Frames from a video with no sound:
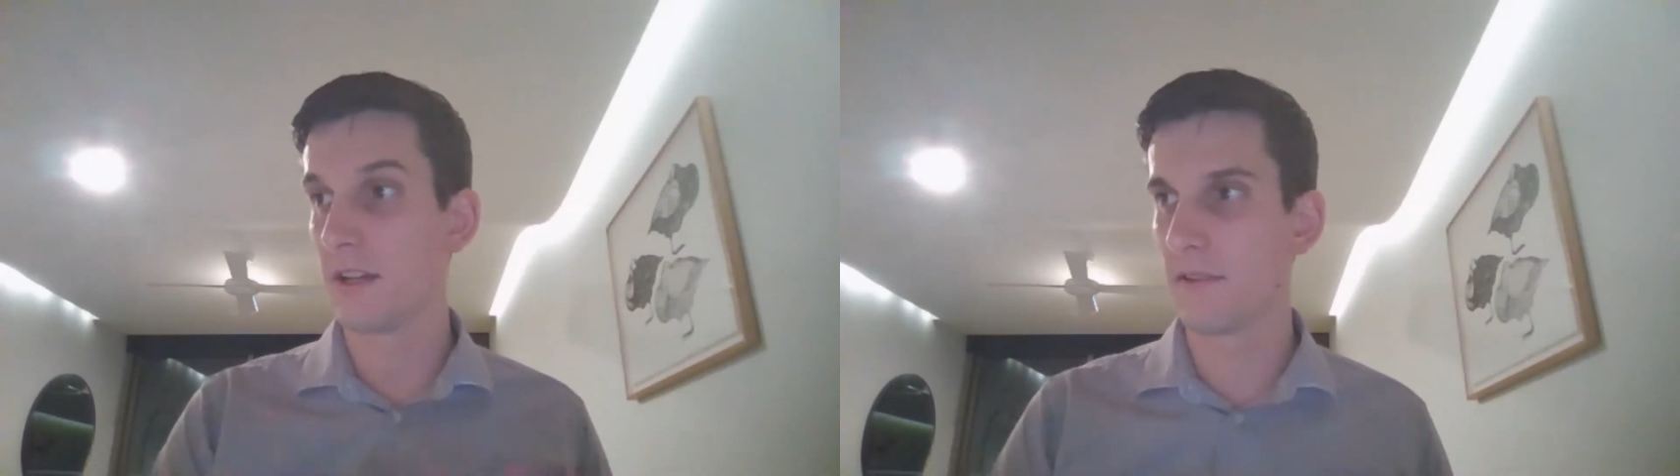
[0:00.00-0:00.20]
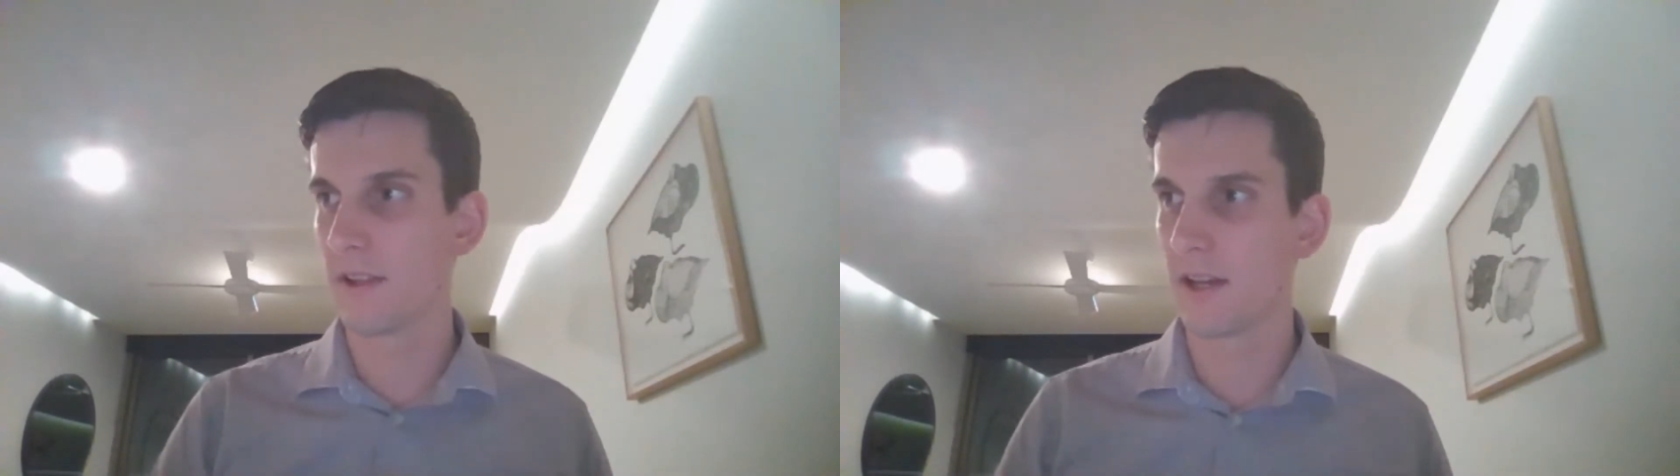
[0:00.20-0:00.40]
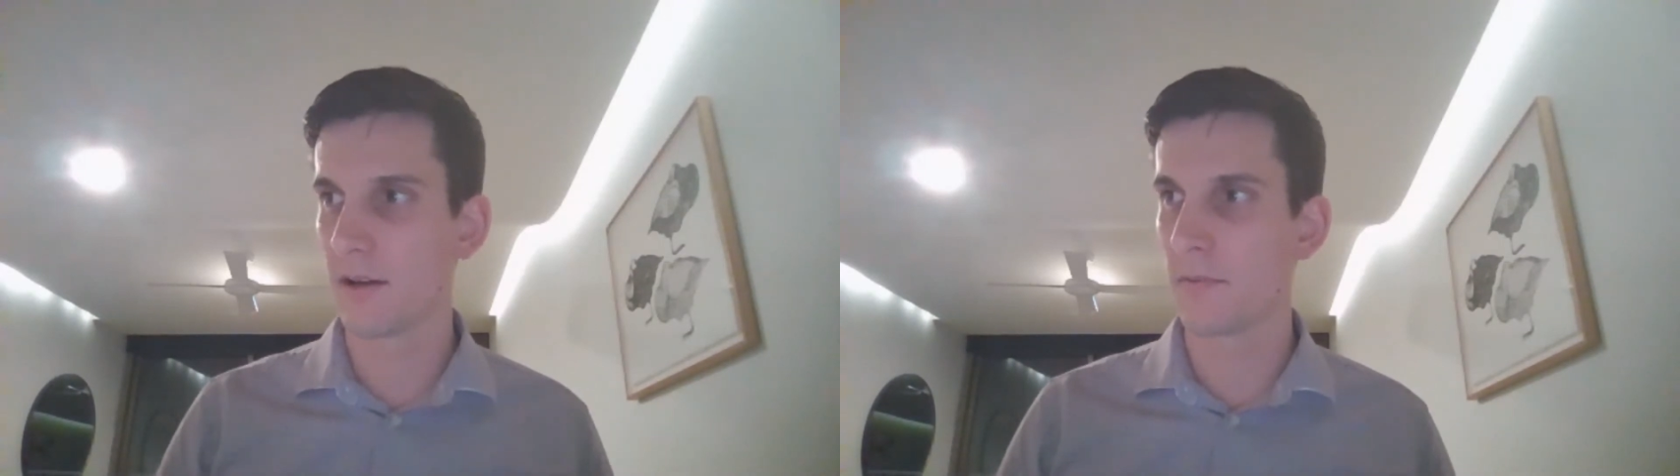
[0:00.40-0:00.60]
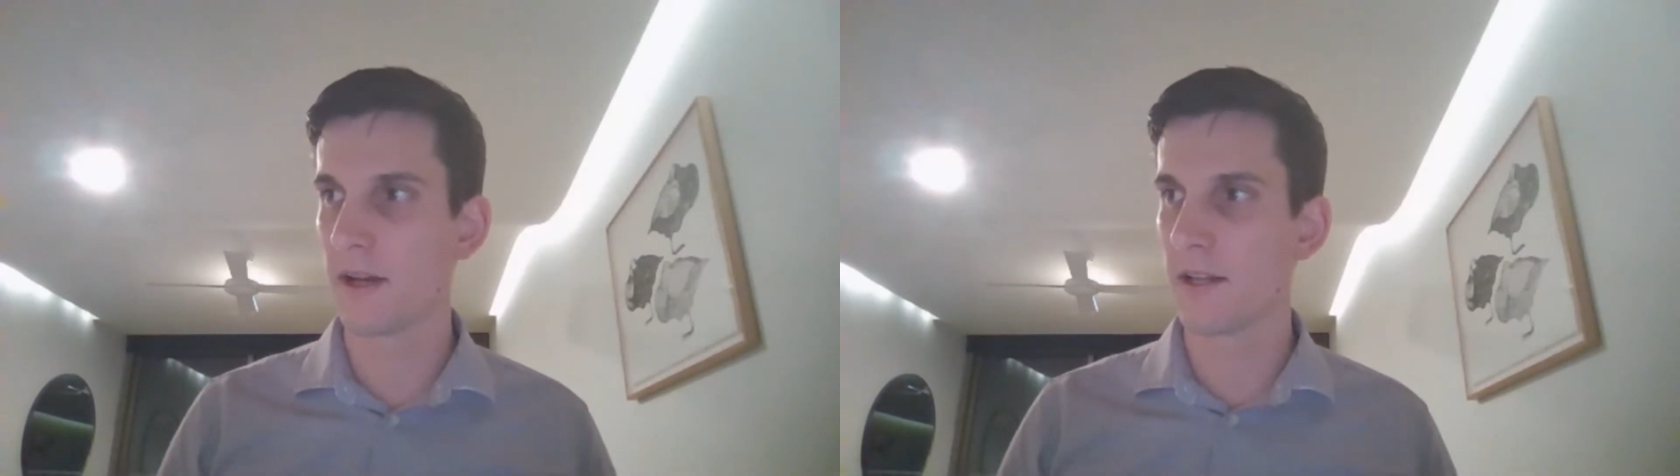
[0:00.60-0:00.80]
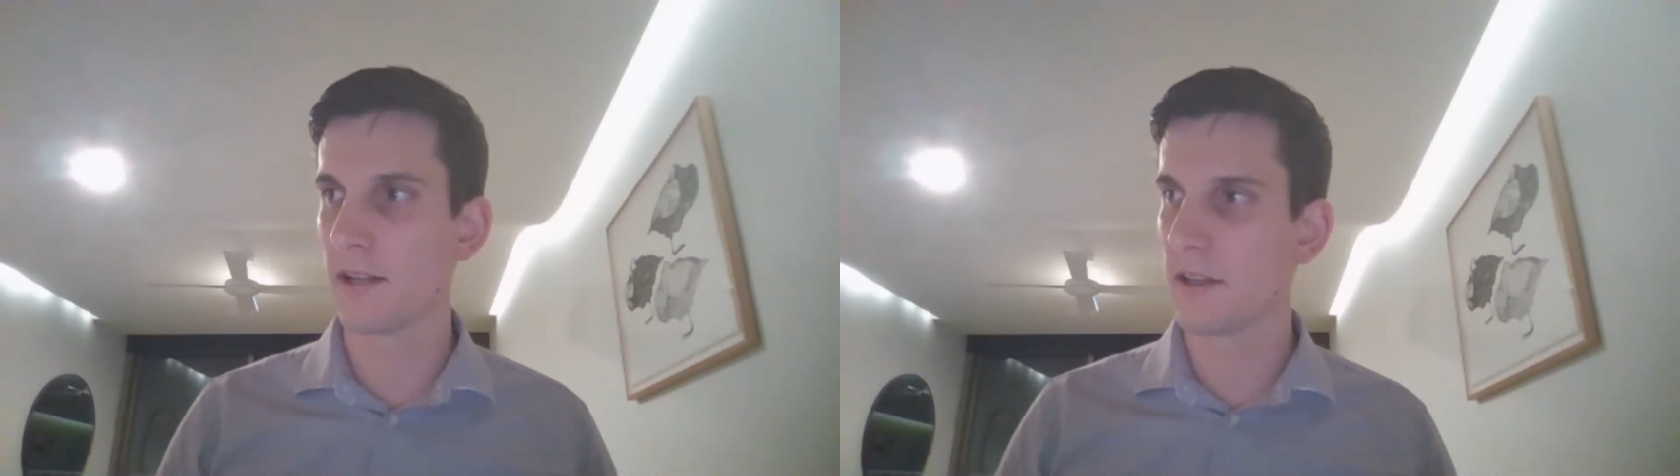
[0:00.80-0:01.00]
Eva, there
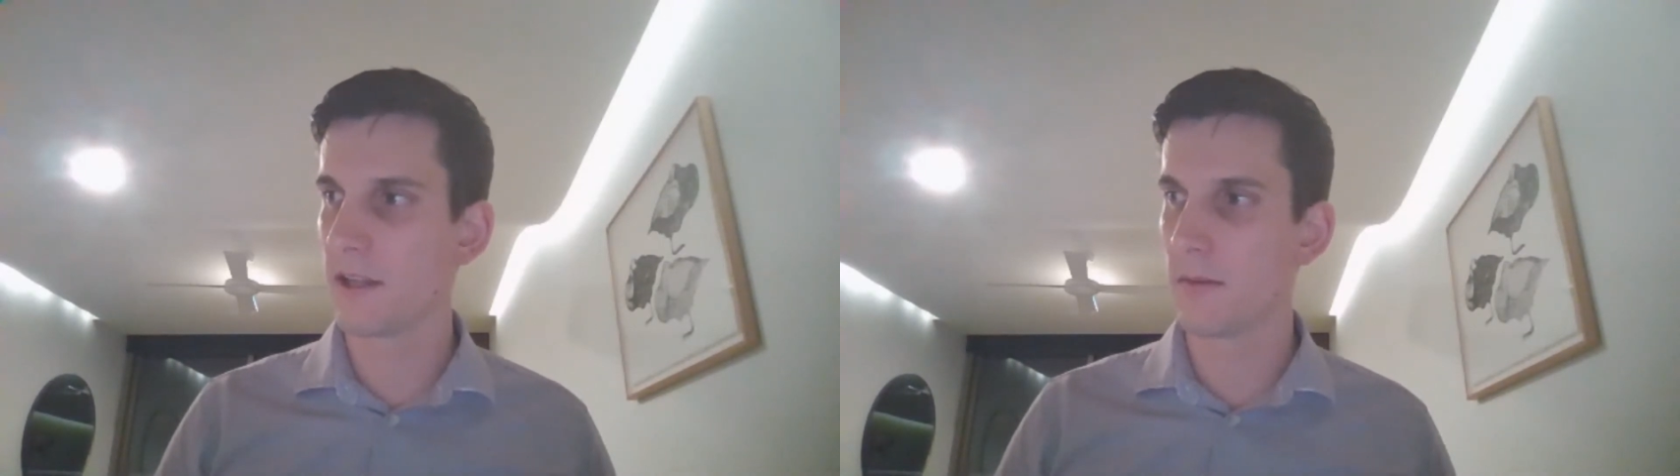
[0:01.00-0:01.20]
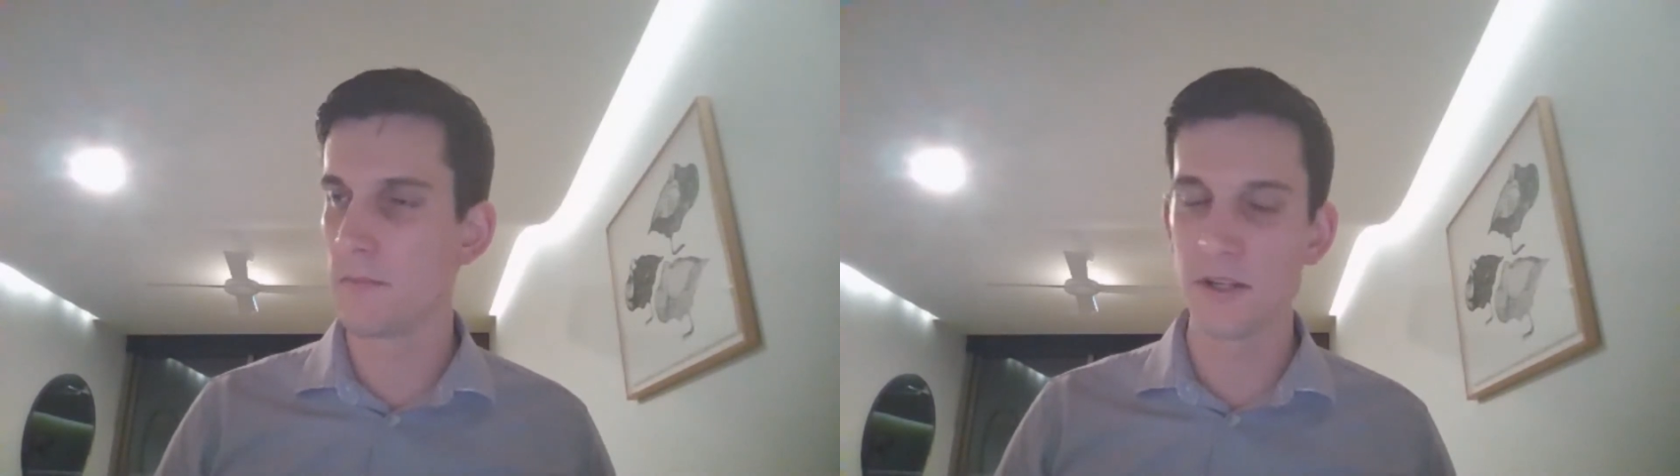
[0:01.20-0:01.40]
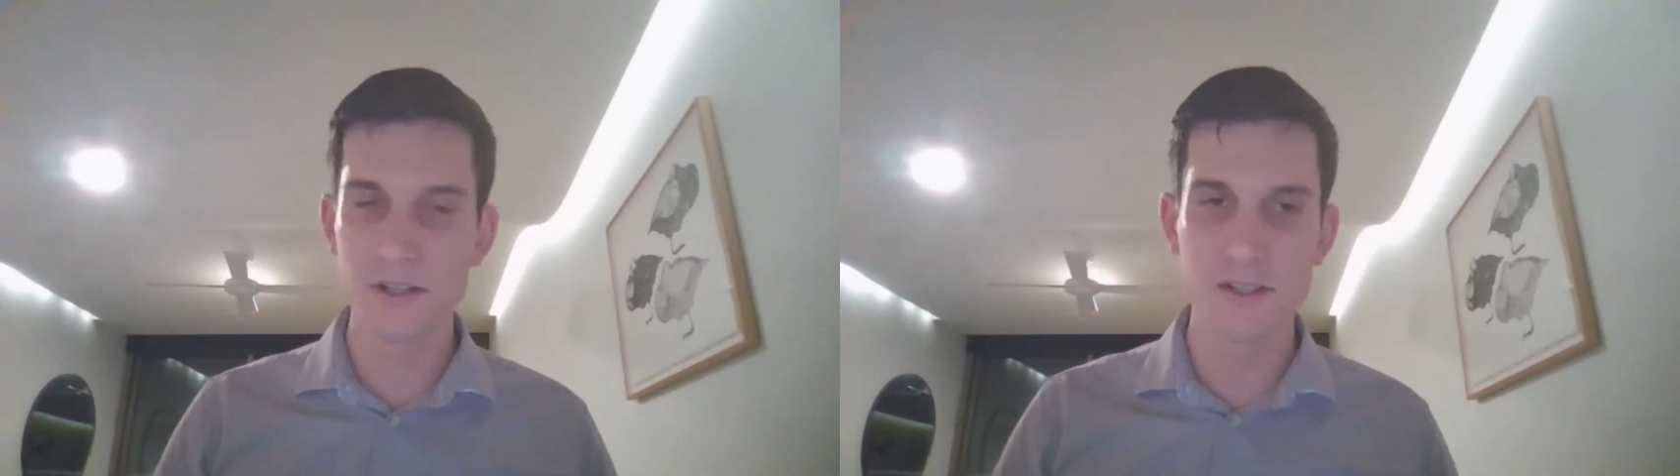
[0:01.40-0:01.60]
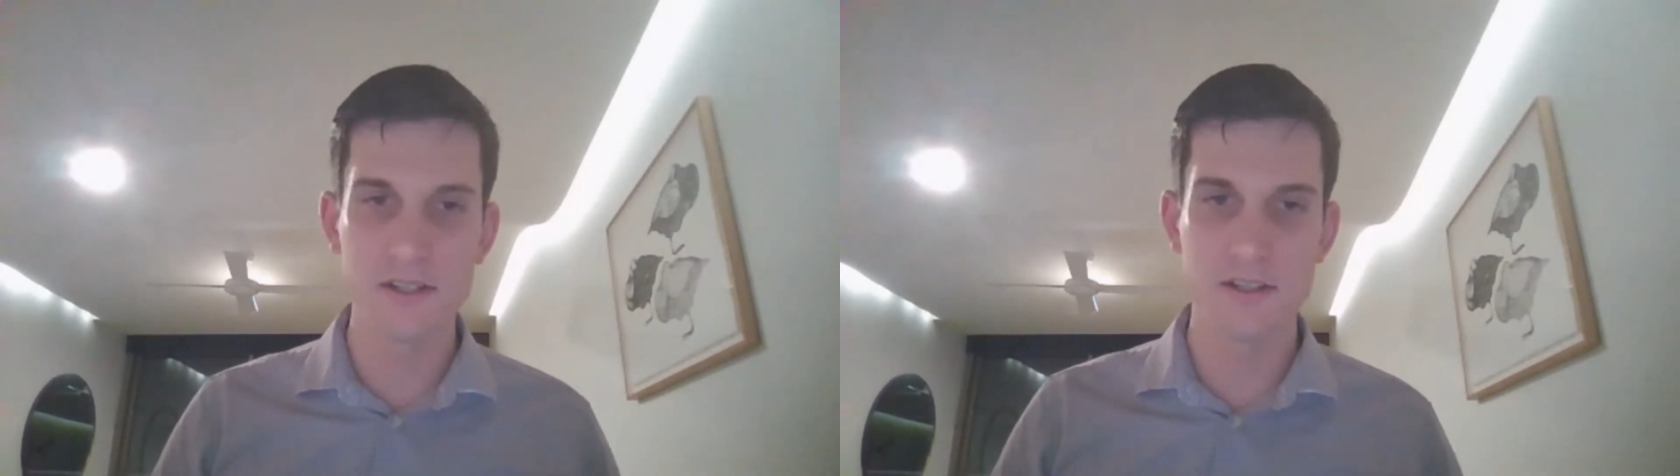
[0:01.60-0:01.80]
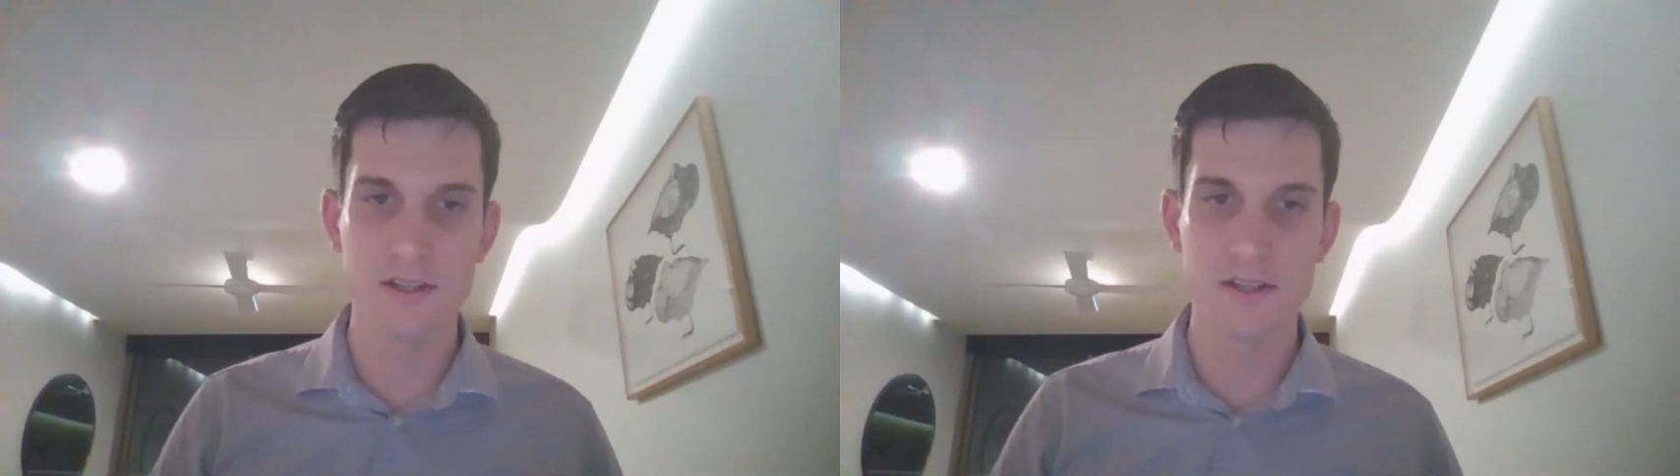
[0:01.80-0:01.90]
about the emissions